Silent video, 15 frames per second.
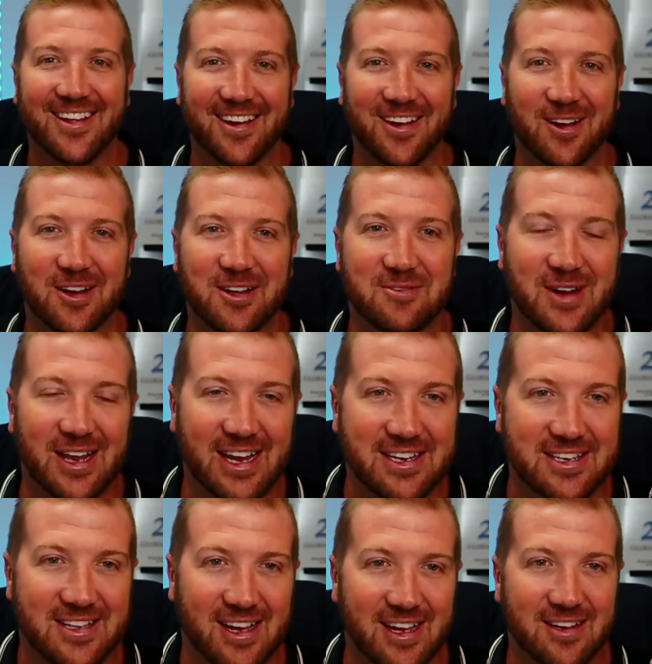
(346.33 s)
Like, I can
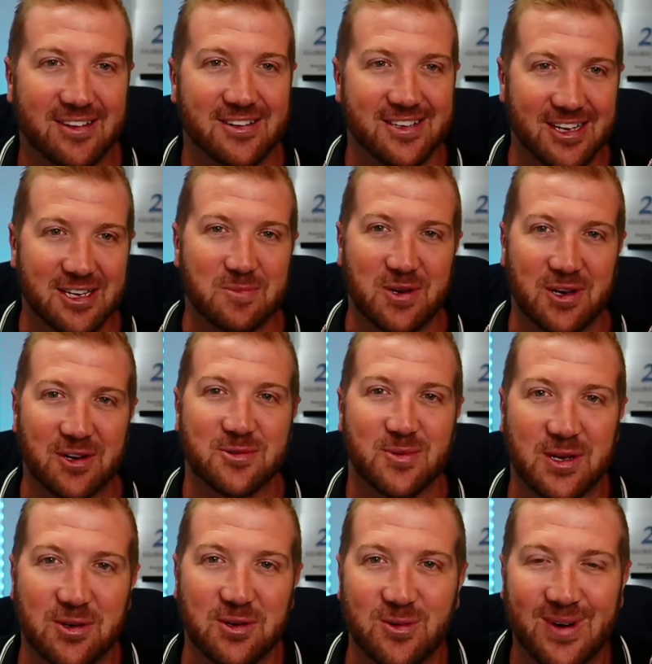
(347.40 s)
relate to that, because let's be honest,
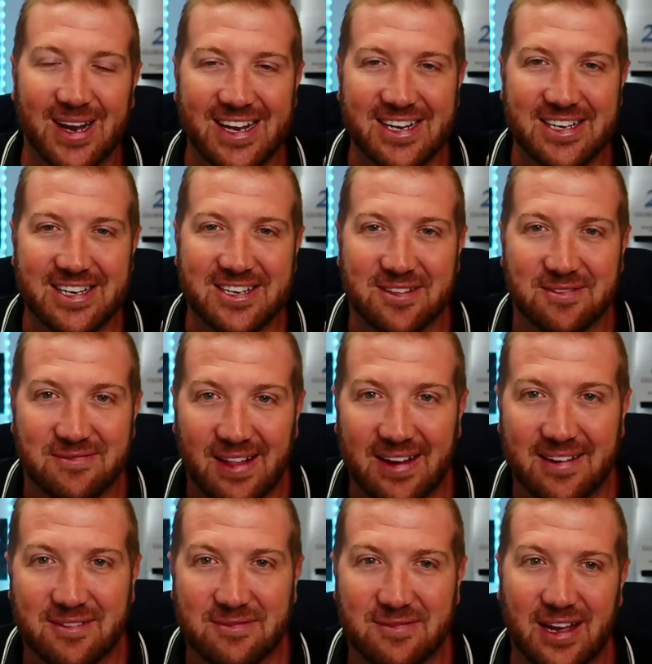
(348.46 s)
we can all relate to the
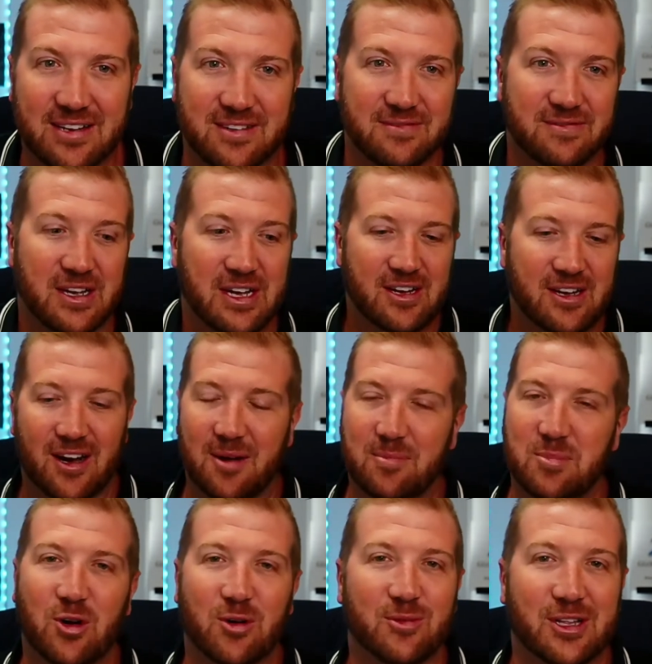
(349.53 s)
fact of, I'm
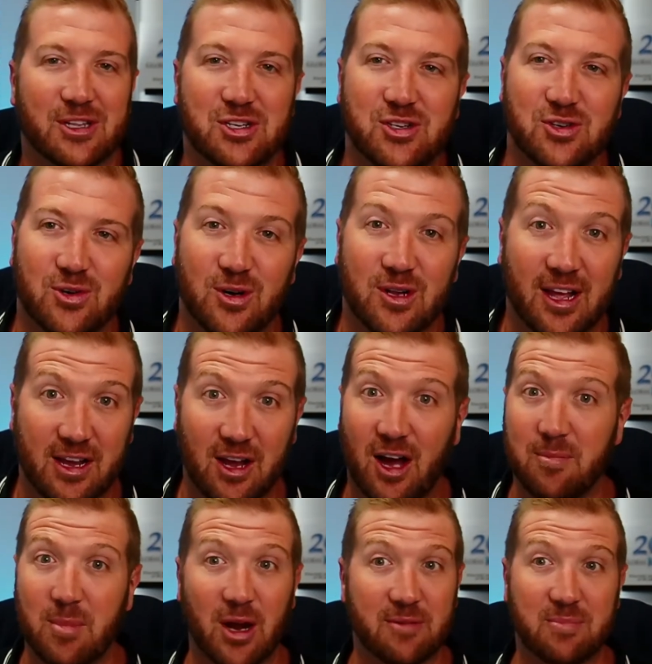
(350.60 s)
not really sure. Like, I
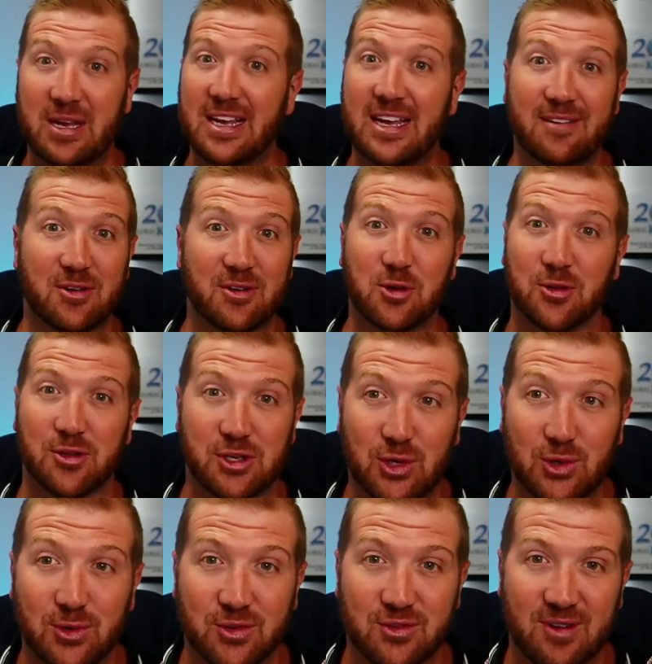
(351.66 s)
might have been given all the
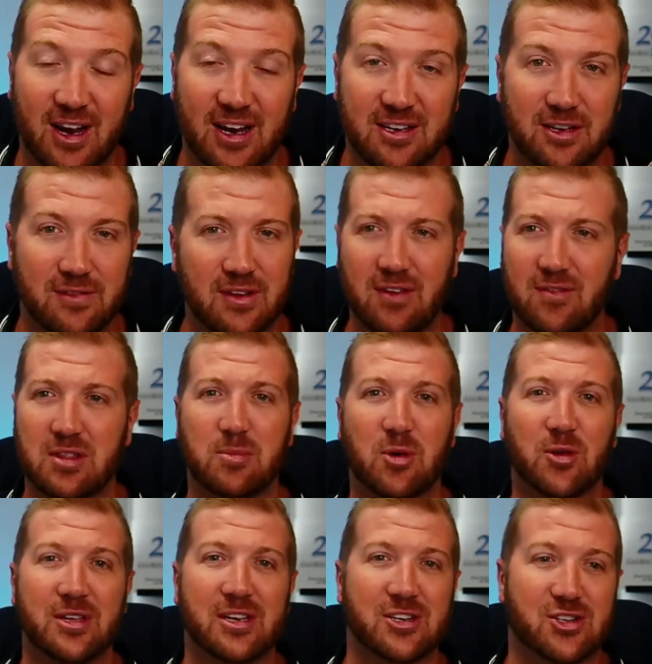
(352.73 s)
tools, right? You've given them all
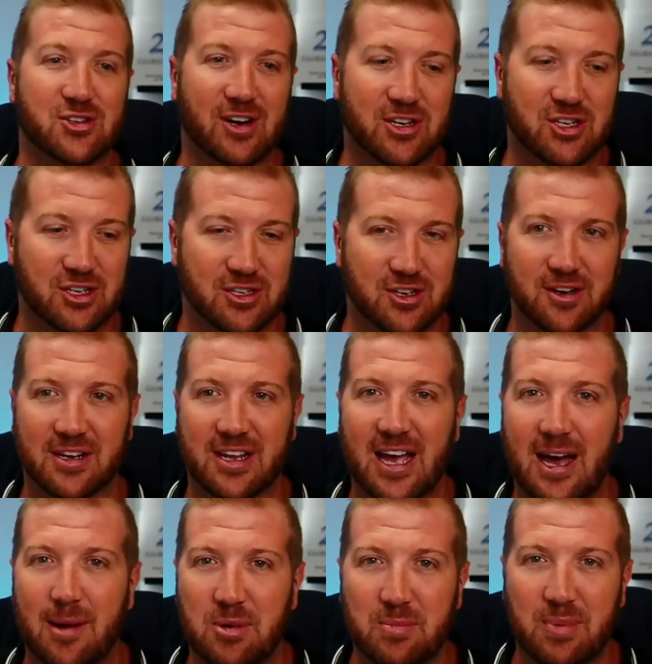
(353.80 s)
the instructions on a
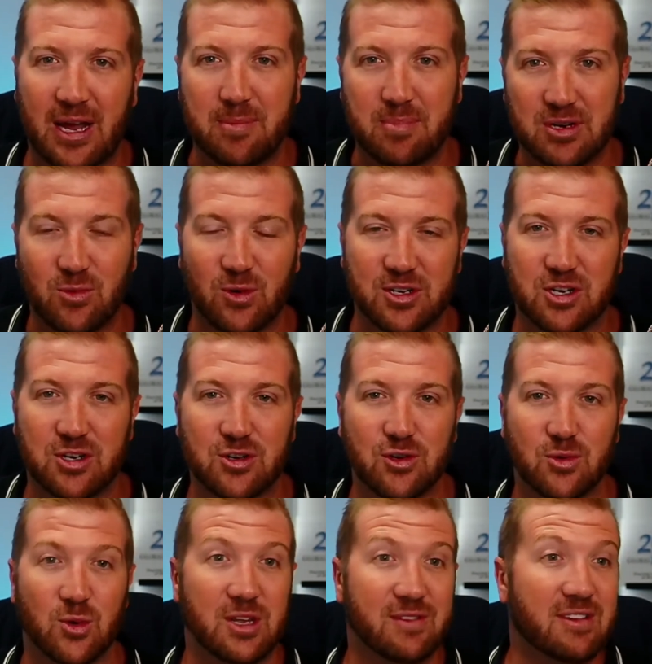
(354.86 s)
carbon paper what to do,
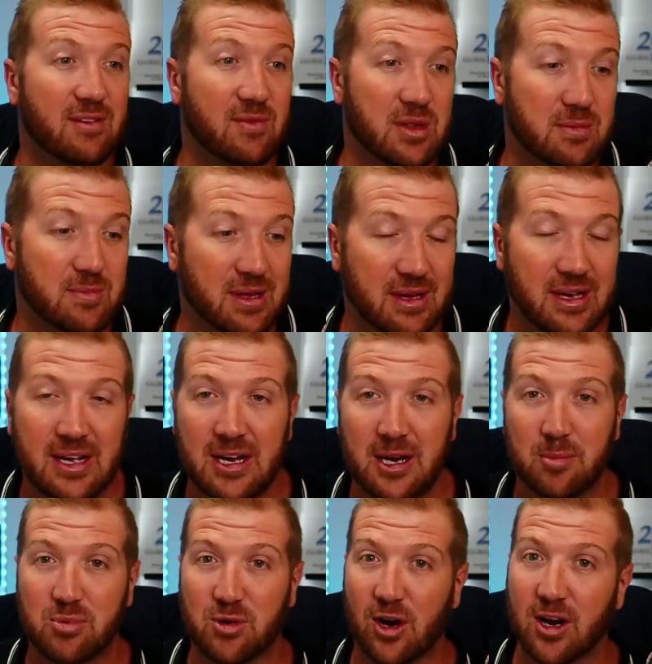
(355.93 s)
or you've given them the
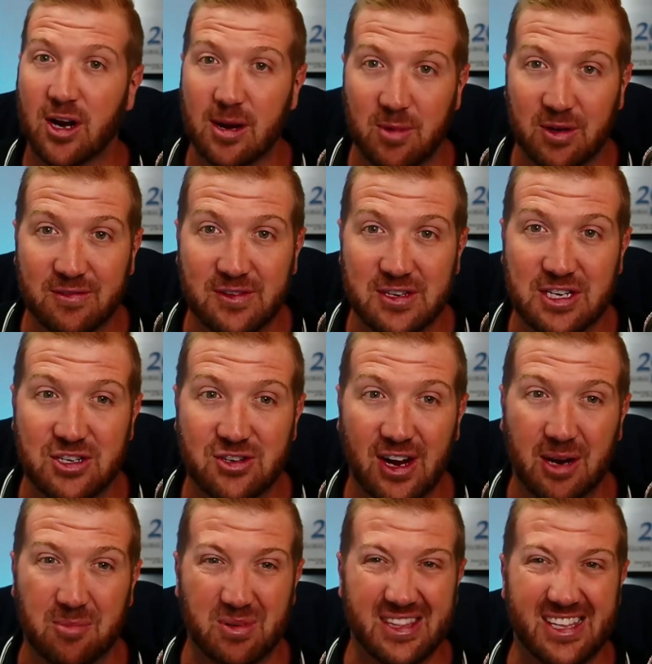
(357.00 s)
program on PhysiTrack,
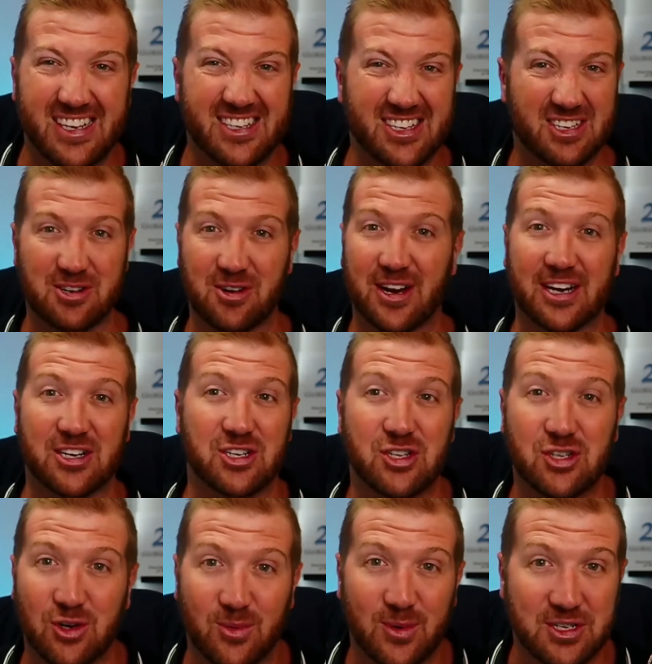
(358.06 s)
but they're just not actually
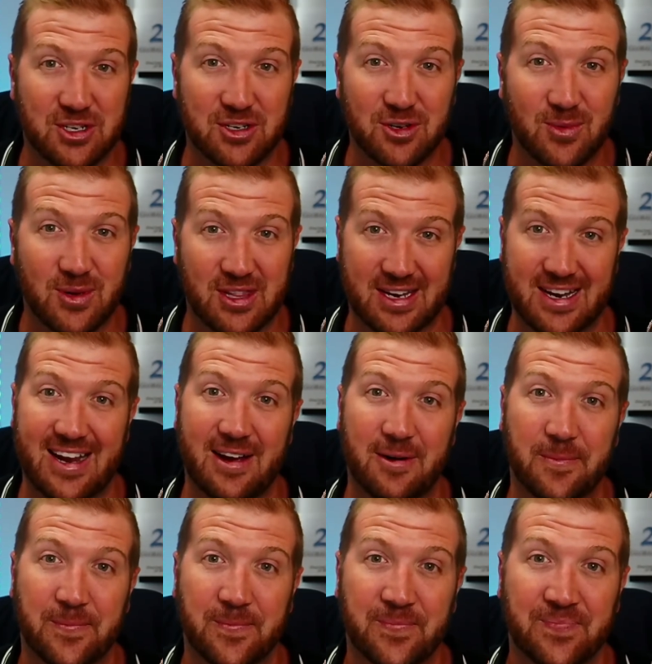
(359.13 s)
sure what to do with it now,
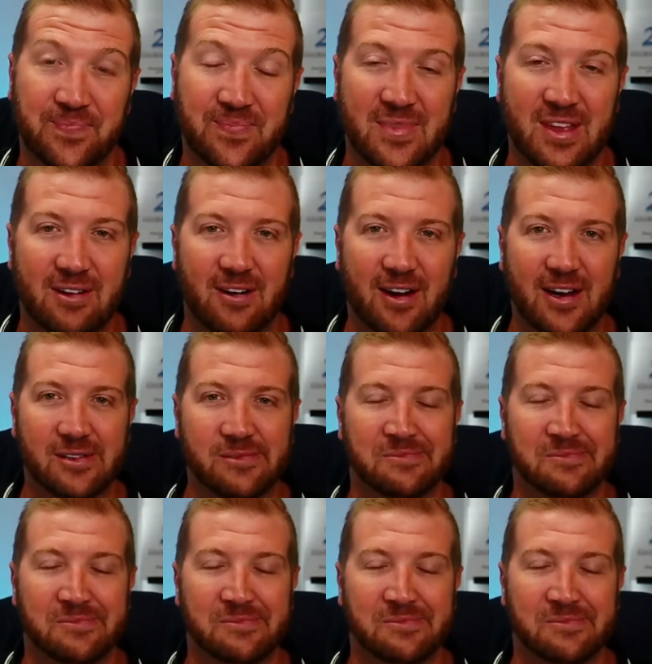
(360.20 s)
right?